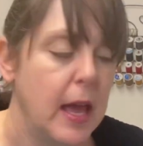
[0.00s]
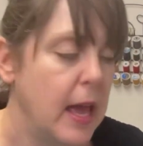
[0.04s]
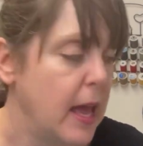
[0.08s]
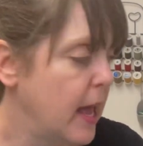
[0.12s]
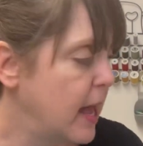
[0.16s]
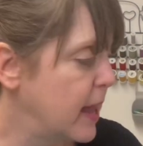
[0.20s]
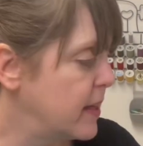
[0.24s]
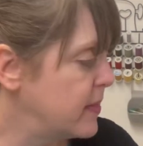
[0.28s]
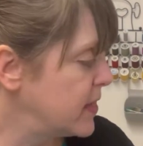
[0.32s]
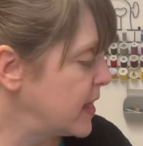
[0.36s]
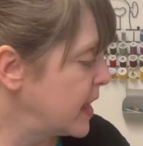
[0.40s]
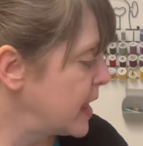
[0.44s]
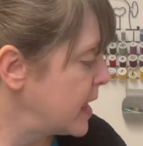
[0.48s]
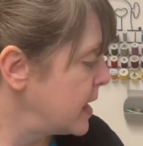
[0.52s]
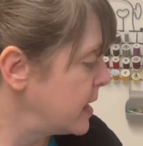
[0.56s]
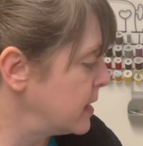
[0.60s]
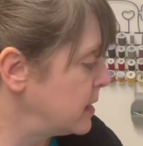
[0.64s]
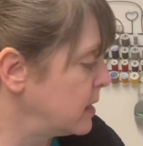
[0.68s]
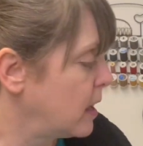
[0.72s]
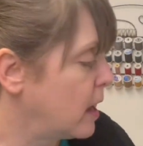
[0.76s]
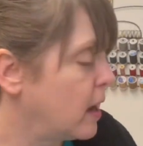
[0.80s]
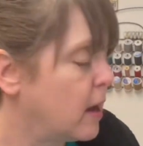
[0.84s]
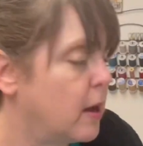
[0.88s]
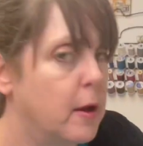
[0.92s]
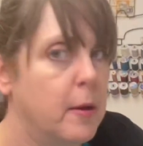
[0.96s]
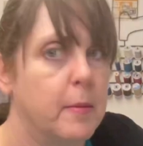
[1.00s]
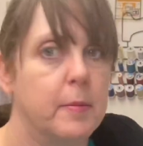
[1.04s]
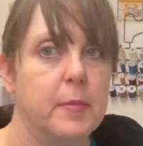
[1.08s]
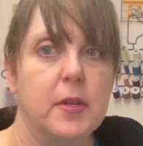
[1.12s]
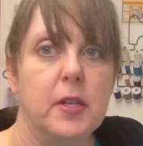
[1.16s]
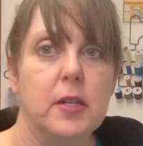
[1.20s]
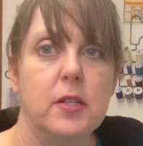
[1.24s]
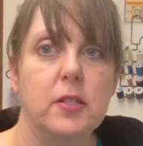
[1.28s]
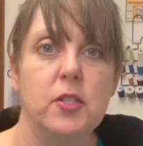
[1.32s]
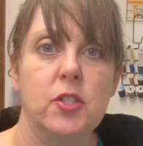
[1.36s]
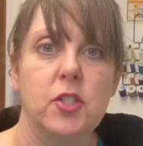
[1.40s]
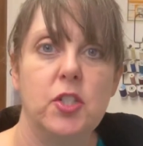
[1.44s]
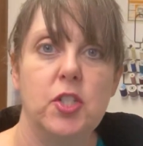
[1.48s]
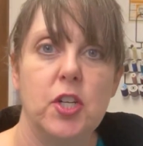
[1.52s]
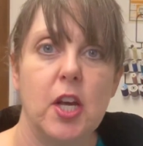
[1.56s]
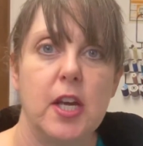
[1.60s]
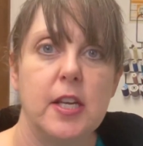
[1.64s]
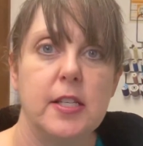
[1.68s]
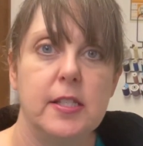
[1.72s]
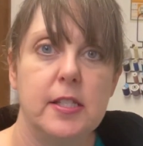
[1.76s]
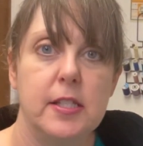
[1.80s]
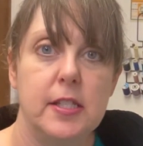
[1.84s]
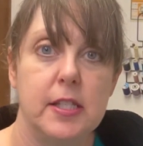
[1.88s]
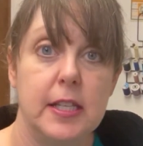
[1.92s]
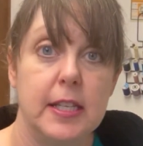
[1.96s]
And then
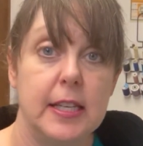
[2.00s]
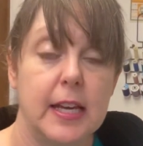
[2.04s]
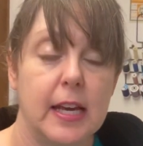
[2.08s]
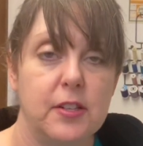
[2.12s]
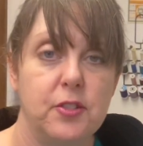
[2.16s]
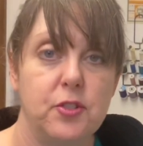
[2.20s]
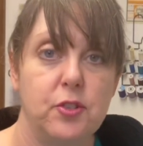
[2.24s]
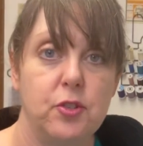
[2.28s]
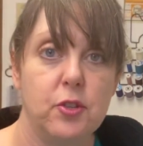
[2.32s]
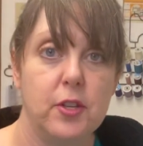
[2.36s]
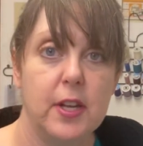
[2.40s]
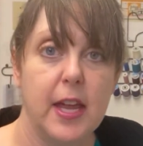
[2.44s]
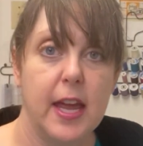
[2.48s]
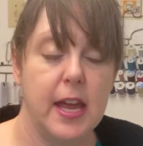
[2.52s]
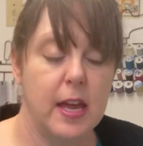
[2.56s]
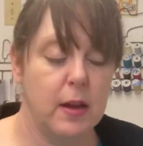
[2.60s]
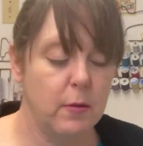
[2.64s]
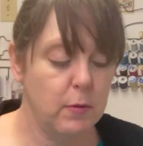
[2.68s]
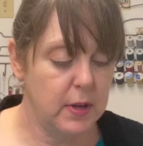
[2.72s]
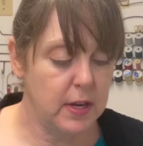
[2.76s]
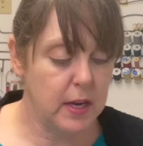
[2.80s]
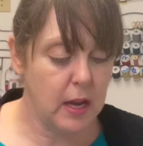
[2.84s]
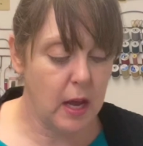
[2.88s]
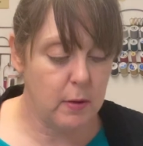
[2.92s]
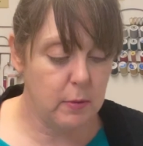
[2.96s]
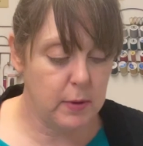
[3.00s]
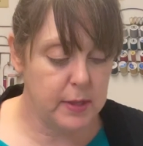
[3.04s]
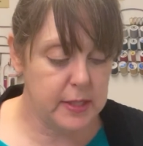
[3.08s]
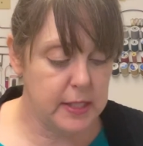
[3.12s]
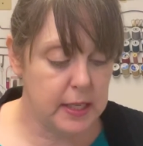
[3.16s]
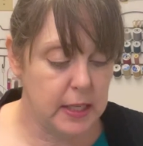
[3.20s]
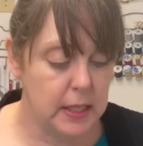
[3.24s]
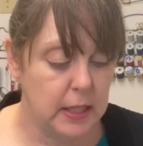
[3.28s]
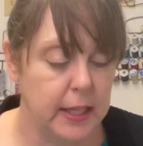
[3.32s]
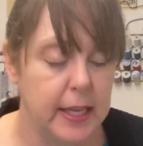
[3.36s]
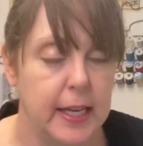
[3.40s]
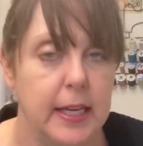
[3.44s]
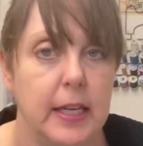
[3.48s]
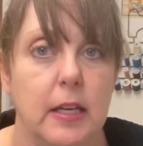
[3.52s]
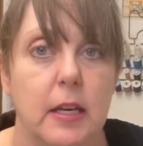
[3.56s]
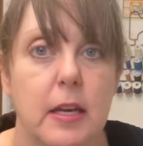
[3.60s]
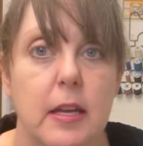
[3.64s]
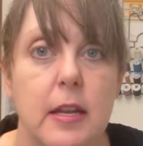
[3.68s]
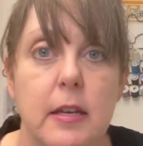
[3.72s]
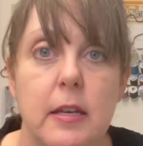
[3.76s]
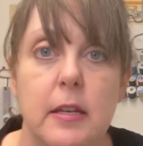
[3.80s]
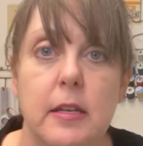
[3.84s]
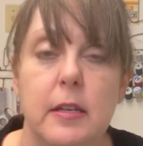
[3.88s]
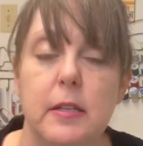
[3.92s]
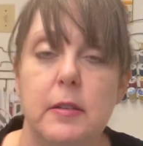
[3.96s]
just yesterday when I was in
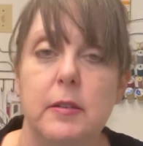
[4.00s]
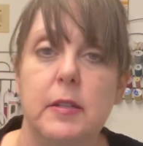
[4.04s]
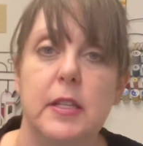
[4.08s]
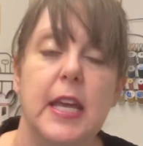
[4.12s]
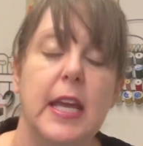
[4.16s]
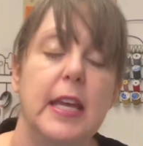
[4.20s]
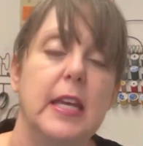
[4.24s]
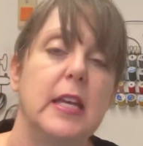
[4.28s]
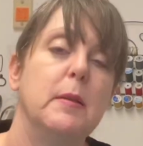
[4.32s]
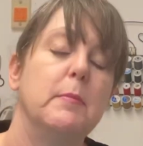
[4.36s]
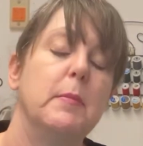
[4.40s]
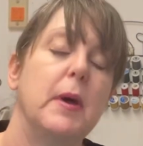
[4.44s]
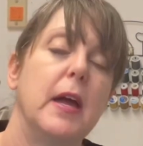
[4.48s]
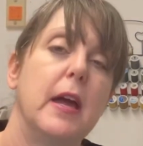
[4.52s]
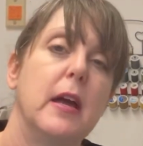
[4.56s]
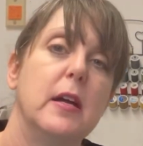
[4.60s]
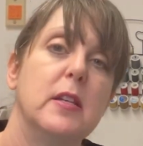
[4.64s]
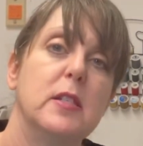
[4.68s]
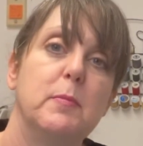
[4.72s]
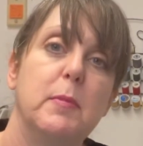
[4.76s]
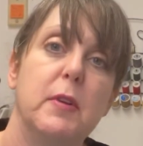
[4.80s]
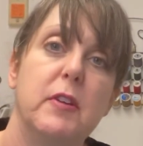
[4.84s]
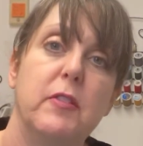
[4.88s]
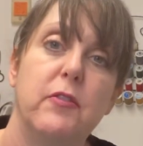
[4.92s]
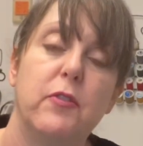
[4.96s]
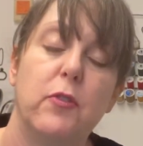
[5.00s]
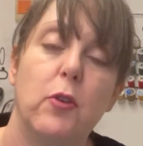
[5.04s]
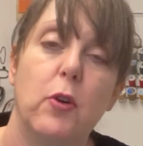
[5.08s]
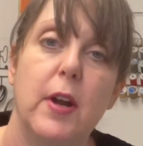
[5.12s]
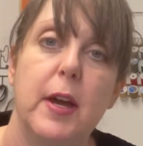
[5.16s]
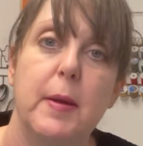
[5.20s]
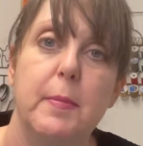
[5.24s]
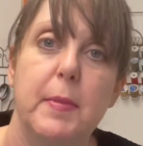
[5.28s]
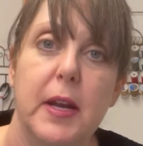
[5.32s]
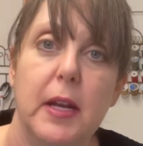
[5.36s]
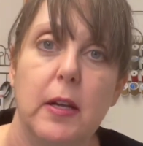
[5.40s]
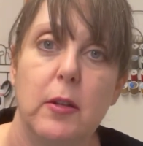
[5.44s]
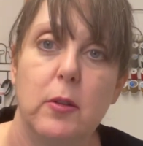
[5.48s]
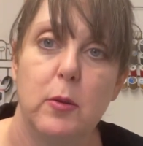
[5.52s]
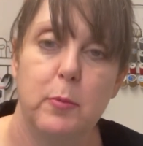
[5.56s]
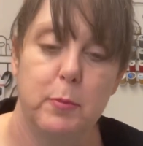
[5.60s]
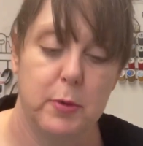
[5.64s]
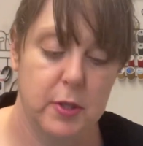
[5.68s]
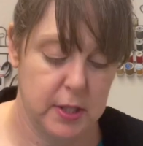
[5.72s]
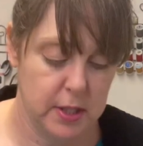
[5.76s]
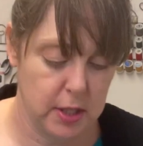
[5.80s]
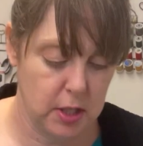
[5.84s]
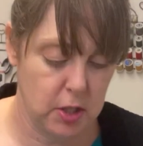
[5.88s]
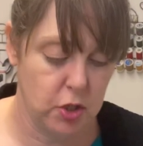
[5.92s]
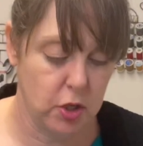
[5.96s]
Lincoln taking my husband for a medical
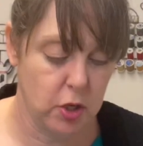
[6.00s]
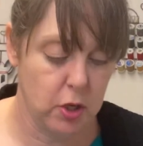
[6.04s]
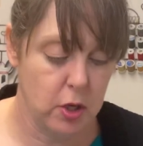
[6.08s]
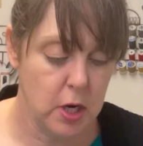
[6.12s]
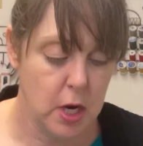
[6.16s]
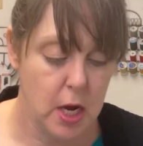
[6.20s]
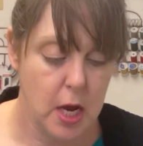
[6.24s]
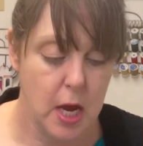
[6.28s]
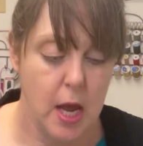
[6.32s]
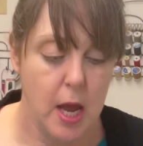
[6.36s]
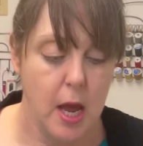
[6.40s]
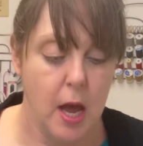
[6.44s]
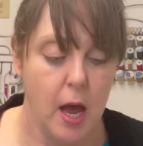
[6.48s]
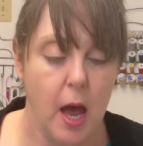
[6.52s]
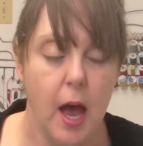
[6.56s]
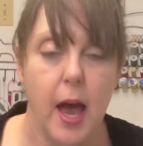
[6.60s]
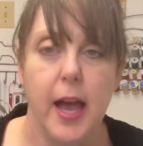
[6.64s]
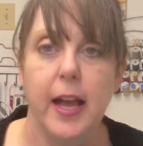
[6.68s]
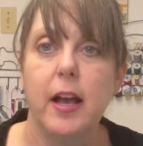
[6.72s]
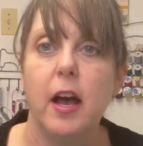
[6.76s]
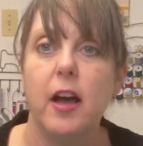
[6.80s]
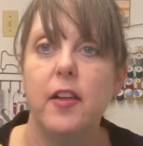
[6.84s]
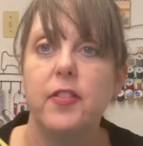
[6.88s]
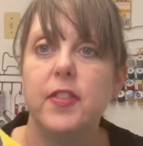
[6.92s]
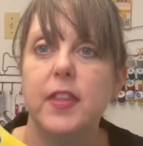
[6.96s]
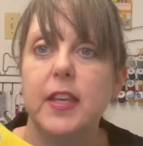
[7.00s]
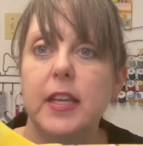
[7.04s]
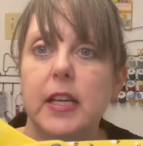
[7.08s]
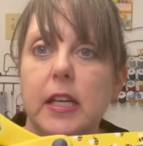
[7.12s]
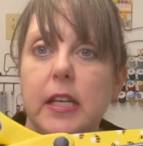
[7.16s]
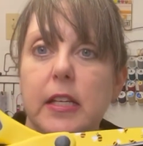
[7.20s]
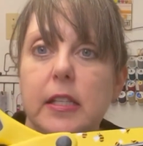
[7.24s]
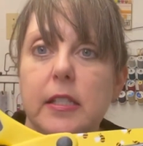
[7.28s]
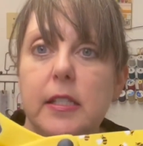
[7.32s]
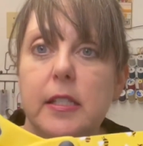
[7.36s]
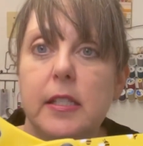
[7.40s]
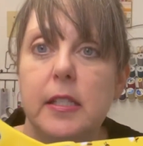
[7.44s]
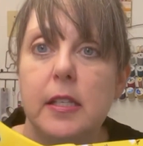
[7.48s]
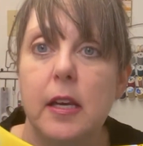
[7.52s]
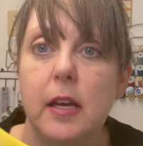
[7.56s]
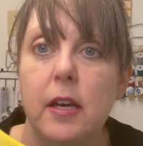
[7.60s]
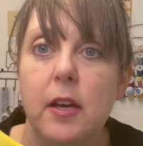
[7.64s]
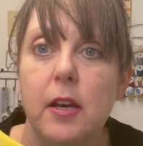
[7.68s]
procedure, I got these